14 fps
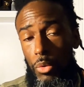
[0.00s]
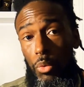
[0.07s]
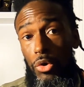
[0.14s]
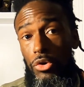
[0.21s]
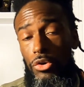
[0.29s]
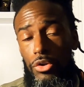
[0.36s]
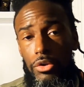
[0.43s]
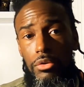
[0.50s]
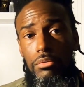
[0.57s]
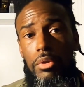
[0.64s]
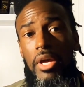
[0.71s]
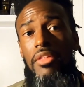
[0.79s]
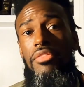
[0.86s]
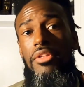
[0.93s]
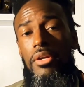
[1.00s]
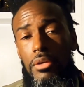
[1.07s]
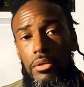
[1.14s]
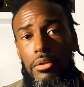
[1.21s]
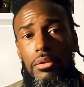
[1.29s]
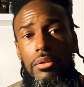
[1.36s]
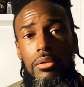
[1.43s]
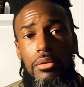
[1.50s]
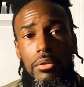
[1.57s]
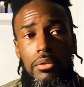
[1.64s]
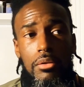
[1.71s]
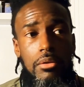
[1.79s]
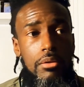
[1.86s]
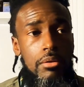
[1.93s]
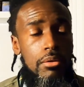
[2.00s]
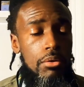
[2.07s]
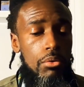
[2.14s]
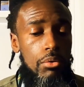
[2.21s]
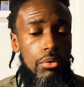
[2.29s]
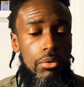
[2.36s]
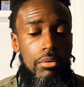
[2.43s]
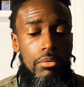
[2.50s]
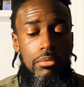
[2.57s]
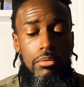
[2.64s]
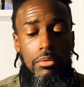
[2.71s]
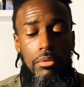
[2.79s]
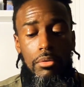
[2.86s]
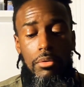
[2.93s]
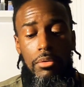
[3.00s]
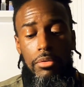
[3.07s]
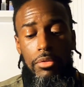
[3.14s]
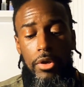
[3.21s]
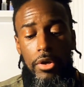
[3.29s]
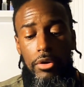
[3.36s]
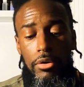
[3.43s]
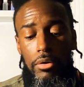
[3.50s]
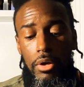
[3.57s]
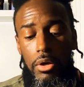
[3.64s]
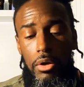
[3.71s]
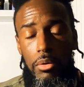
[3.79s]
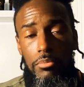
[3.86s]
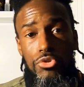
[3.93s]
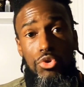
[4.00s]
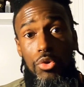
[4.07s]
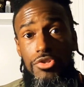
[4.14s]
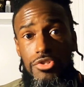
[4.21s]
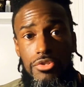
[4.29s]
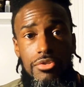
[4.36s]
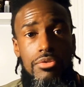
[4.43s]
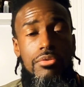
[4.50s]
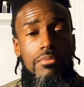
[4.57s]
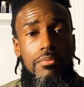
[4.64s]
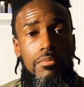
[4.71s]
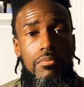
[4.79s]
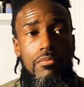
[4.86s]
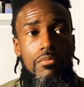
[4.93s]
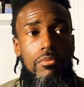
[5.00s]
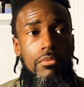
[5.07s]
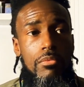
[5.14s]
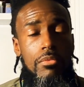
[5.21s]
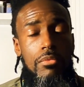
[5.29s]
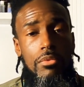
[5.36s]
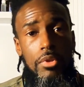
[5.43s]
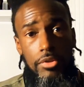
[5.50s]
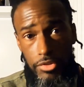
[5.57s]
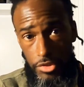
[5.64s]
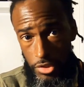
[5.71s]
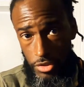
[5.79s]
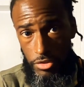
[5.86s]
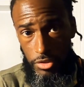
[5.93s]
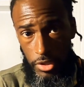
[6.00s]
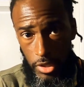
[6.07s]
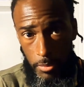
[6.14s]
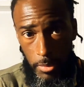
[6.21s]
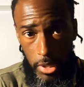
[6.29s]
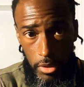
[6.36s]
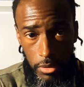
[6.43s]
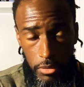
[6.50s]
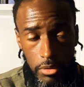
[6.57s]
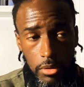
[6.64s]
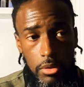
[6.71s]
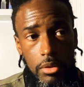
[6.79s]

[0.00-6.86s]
work ethic or their choices, the decisions that they made.